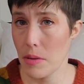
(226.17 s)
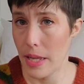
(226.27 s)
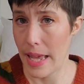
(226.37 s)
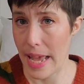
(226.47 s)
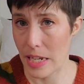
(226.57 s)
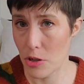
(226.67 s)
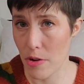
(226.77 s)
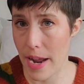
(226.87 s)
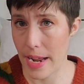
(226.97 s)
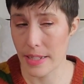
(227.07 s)
hand
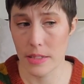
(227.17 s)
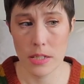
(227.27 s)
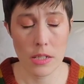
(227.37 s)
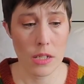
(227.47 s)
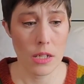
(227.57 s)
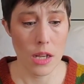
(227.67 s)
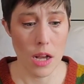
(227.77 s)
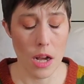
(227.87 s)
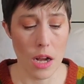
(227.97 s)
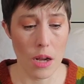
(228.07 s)
cranked
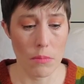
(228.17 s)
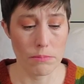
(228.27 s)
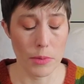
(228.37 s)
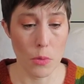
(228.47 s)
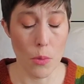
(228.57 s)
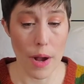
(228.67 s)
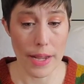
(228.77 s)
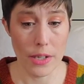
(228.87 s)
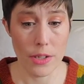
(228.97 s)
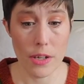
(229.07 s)

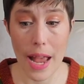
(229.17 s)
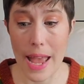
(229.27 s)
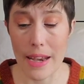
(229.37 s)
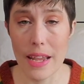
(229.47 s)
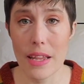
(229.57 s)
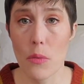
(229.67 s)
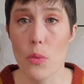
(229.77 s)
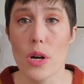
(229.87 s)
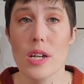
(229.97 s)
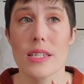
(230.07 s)
winder, and it
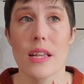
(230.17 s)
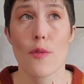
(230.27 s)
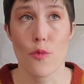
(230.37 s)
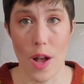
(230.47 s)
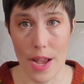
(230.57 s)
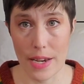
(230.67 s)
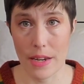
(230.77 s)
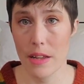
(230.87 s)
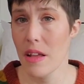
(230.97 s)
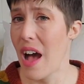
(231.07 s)
was fine.
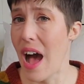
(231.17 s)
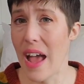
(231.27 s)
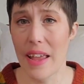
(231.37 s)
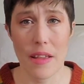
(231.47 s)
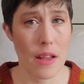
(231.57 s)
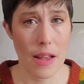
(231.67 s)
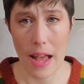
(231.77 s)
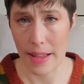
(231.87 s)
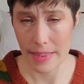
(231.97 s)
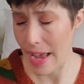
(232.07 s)
I
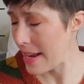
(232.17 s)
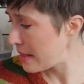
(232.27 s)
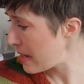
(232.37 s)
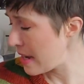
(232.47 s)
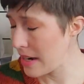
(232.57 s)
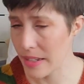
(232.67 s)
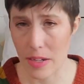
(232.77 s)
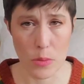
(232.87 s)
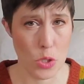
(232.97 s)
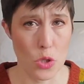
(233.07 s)
liked it. There
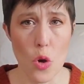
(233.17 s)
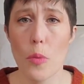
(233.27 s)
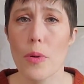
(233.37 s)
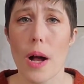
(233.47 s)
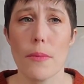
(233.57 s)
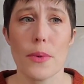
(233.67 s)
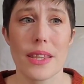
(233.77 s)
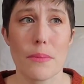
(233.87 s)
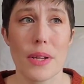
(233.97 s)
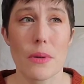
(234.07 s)
was no problem with
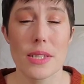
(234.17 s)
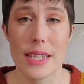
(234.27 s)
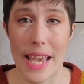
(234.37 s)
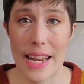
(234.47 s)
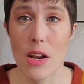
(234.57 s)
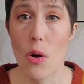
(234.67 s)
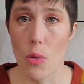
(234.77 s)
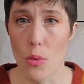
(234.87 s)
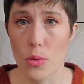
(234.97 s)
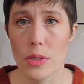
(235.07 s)
it, but it was getting
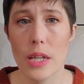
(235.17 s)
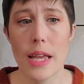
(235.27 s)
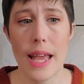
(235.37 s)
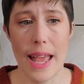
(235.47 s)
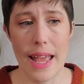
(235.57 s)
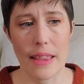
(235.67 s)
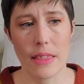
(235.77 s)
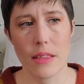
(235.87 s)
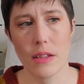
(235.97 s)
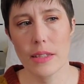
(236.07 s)
old.
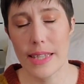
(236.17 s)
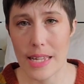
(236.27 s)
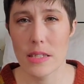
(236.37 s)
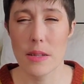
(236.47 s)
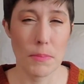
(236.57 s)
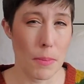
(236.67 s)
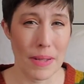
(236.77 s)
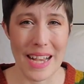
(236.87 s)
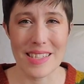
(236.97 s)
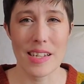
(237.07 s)
And yes, the
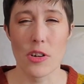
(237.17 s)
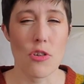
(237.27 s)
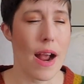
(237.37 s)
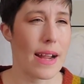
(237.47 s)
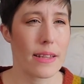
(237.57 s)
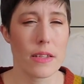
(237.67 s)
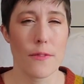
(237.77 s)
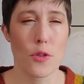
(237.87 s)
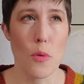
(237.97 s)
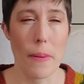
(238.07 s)
plastic cracked in a
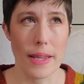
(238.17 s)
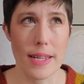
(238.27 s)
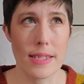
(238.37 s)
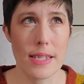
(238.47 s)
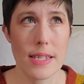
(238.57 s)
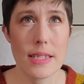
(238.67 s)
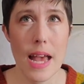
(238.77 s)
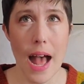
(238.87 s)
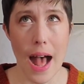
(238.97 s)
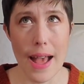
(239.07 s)
few places.
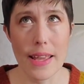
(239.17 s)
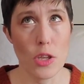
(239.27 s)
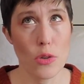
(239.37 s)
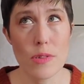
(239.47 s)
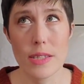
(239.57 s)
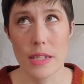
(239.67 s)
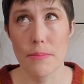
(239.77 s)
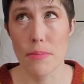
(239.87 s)
I used it